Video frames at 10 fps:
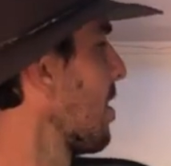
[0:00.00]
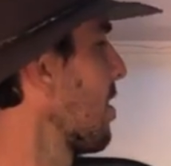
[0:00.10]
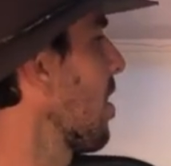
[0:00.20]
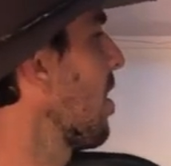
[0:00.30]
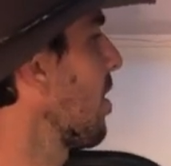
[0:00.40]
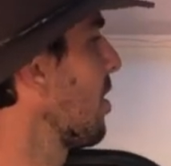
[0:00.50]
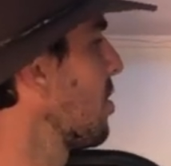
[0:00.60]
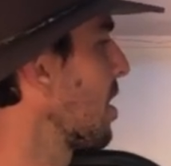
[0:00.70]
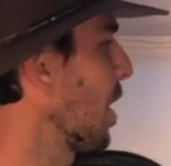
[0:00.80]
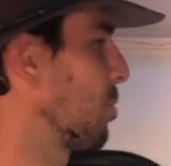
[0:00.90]
So
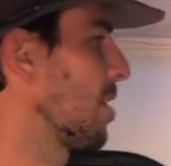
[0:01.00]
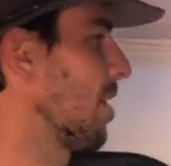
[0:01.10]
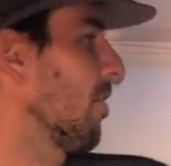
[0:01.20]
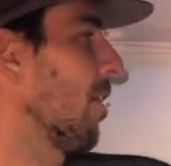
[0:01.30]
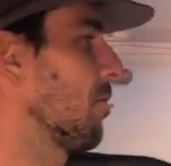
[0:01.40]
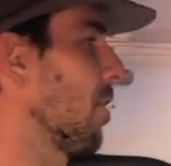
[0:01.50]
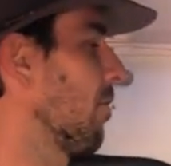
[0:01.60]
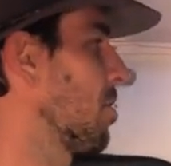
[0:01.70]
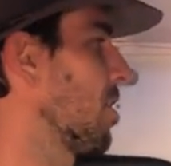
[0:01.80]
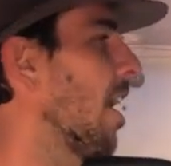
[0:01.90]
she comes in here after
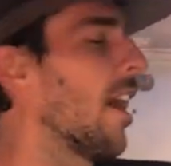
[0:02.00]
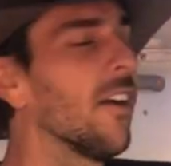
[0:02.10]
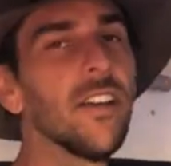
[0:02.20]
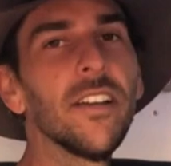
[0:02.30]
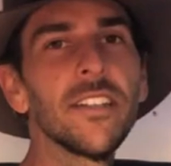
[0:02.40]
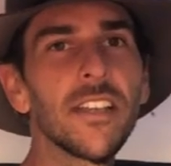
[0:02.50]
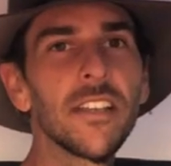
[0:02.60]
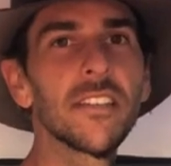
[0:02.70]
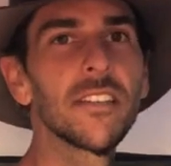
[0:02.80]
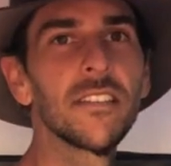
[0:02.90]
every shower and
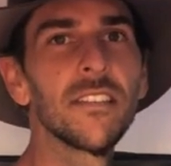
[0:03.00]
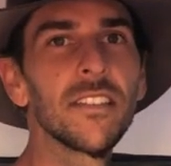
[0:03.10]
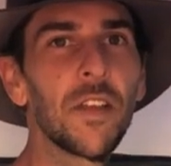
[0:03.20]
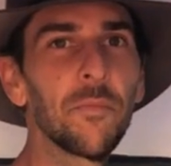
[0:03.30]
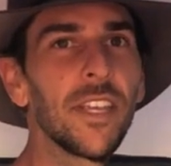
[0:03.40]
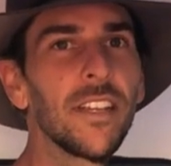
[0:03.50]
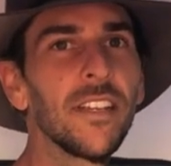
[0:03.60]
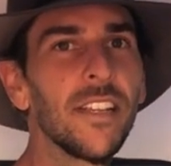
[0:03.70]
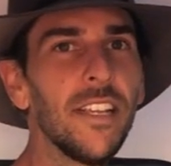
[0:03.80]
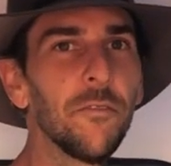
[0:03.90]
does something
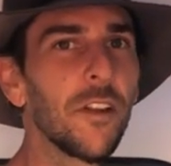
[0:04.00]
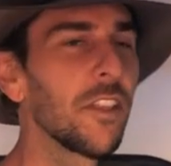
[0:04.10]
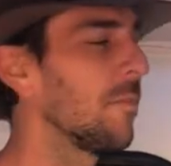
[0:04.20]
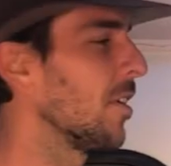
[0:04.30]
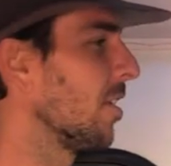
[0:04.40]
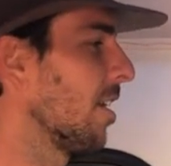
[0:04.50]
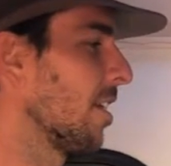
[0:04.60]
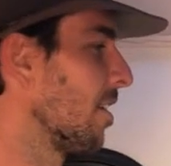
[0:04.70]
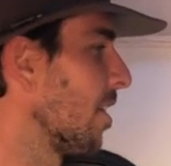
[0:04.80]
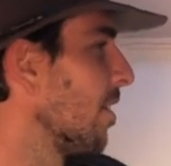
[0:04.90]
in front of the mirror, I
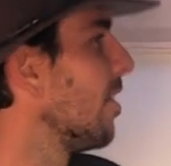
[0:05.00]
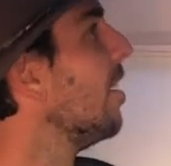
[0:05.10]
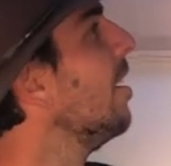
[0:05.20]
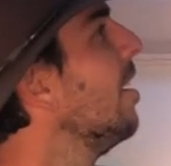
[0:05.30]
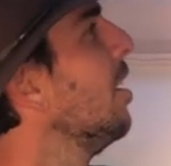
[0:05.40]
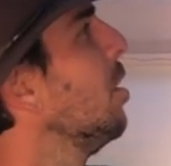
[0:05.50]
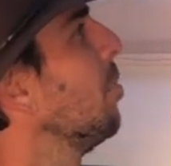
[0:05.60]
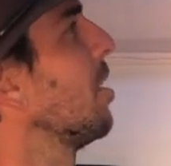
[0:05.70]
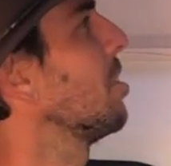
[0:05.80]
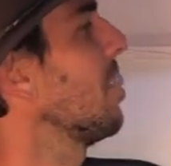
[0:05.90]
don't know.
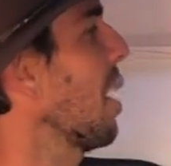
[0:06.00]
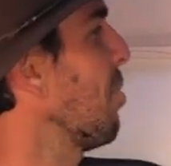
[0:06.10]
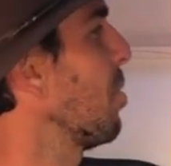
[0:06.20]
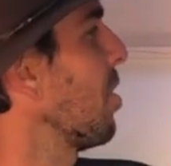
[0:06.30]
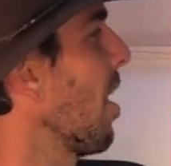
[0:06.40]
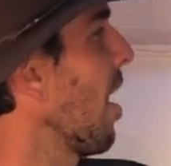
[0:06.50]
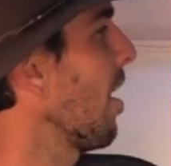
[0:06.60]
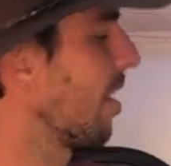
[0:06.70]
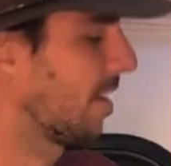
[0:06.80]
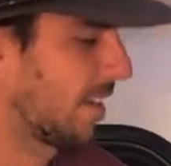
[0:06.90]
But she's happy with that.